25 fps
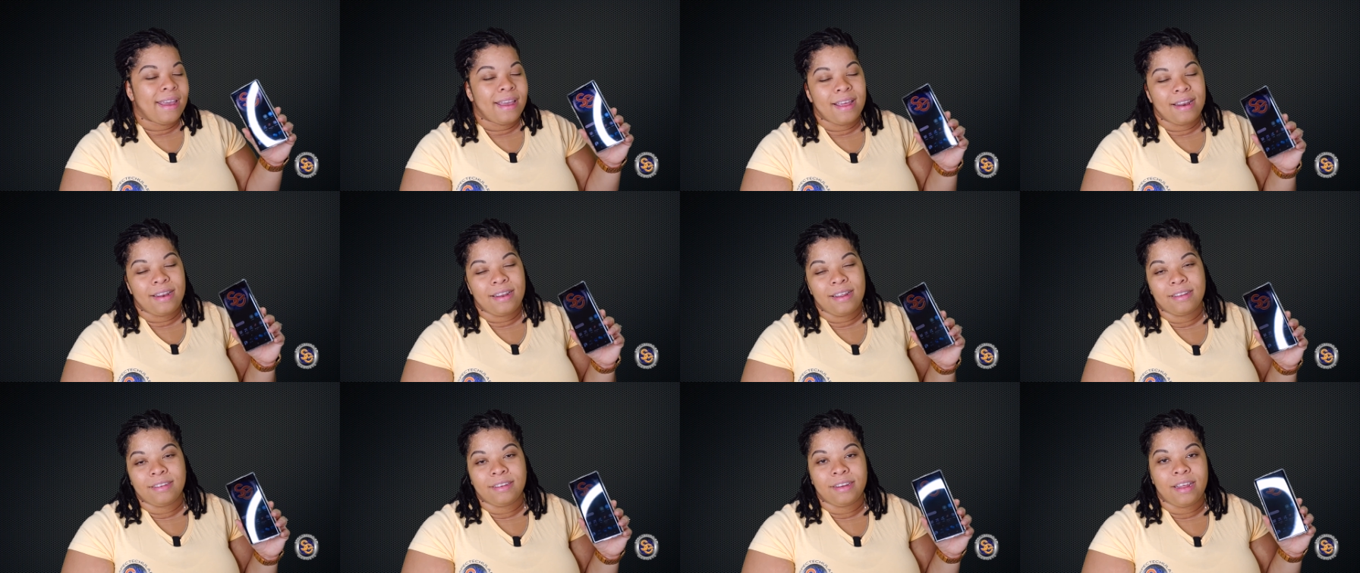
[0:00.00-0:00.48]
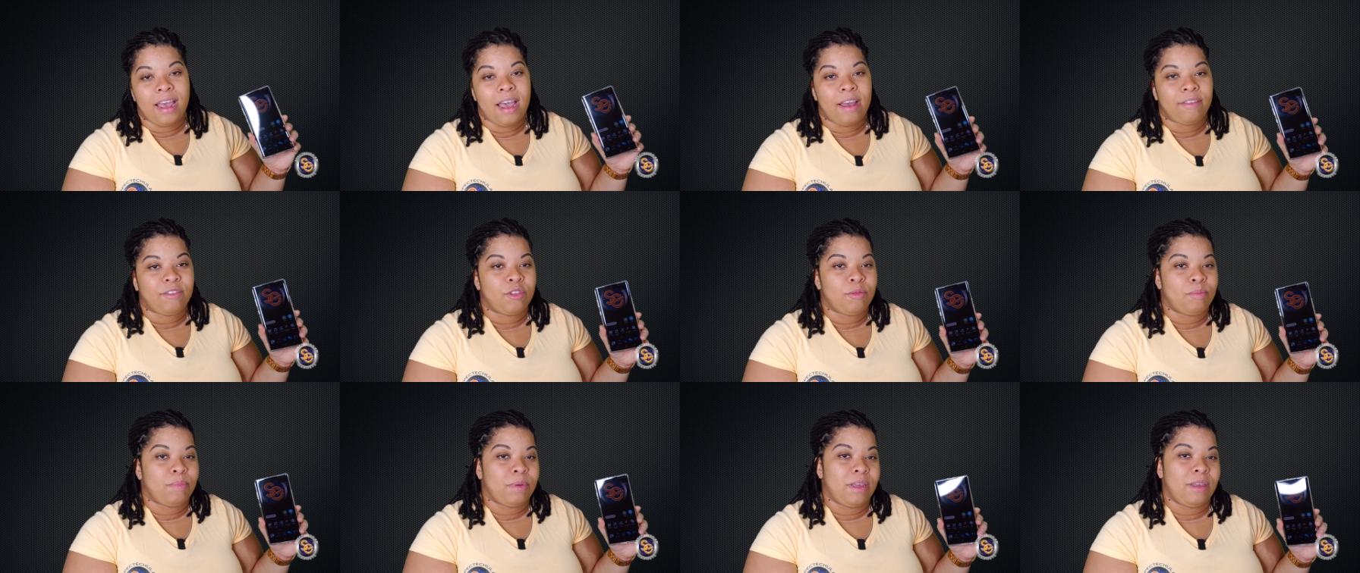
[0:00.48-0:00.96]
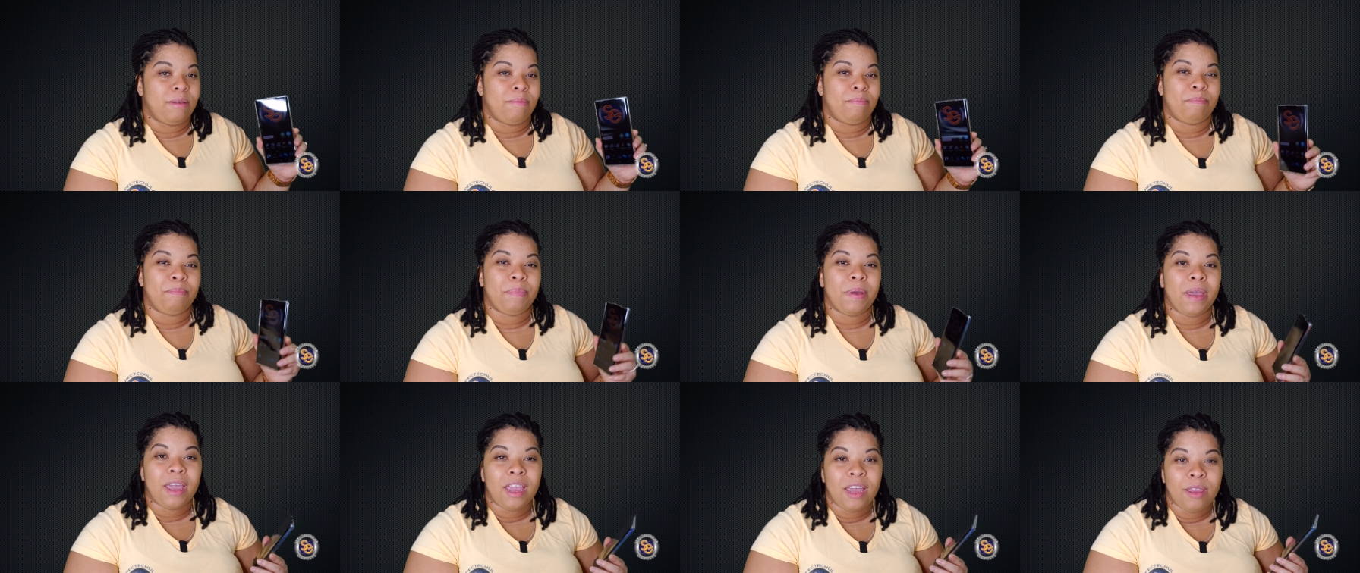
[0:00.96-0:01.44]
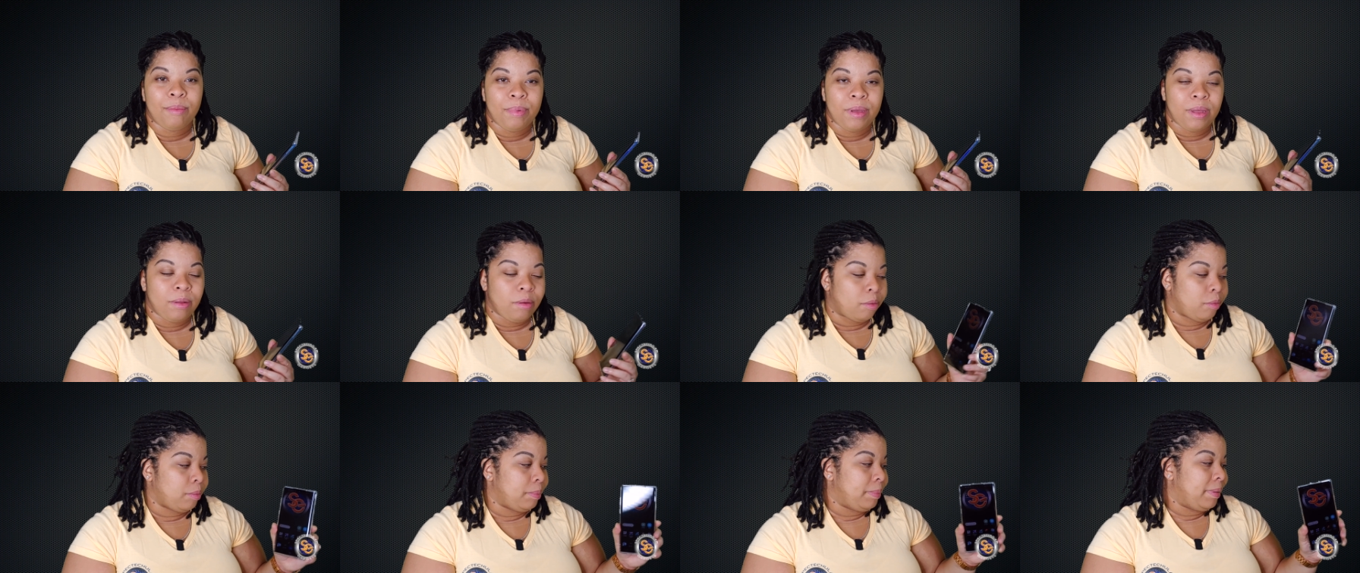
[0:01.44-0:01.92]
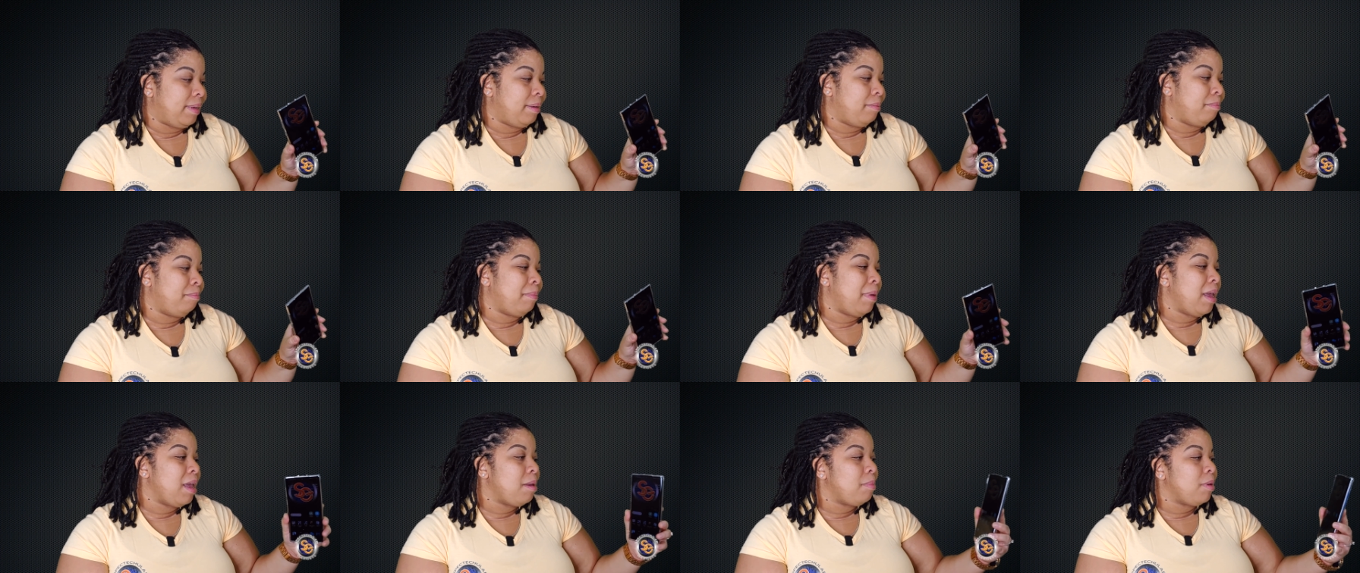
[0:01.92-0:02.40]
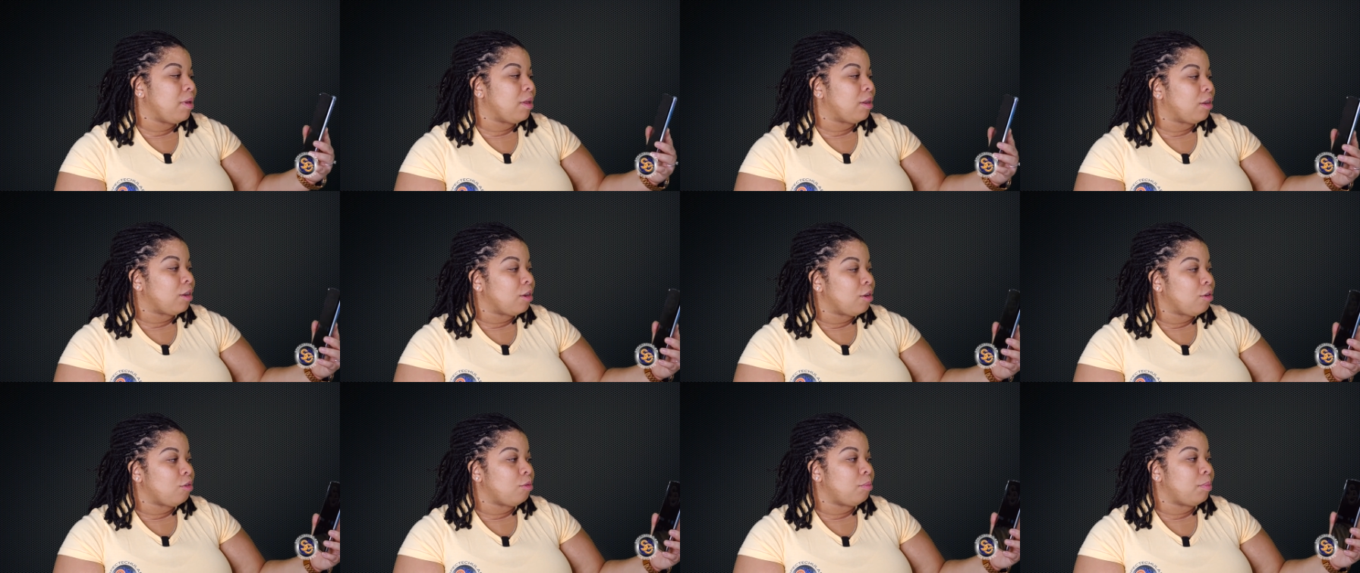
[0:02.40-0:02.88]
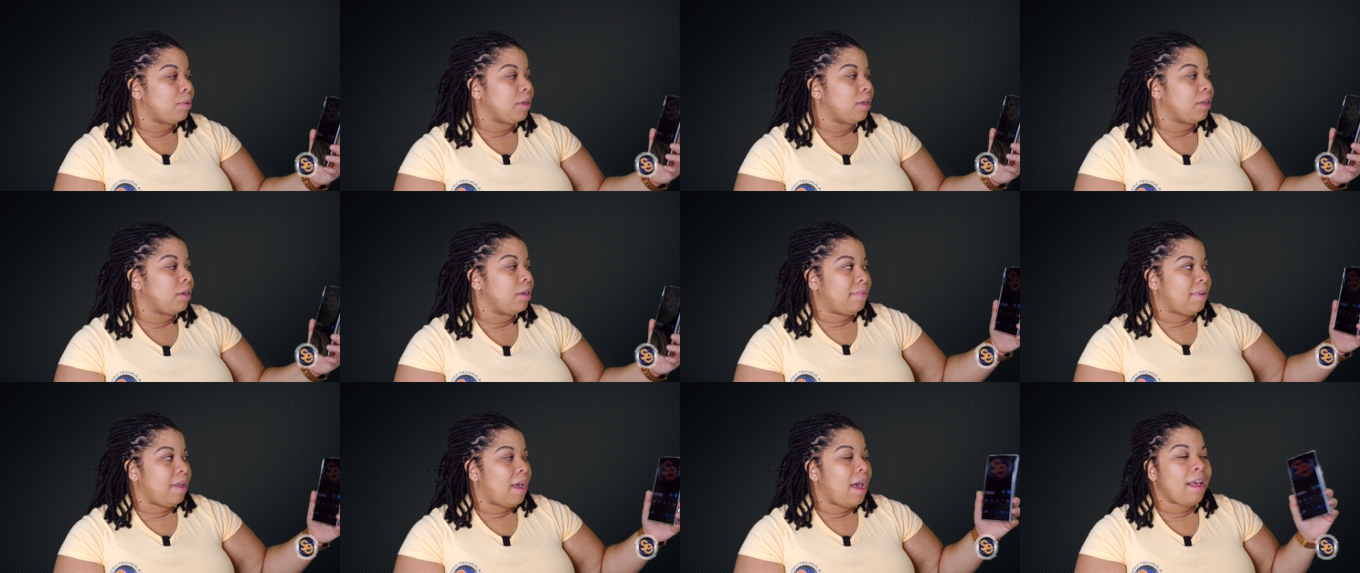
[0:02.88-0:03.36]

It doesn't have to be baby. Oh, I mean, maybe a little bit.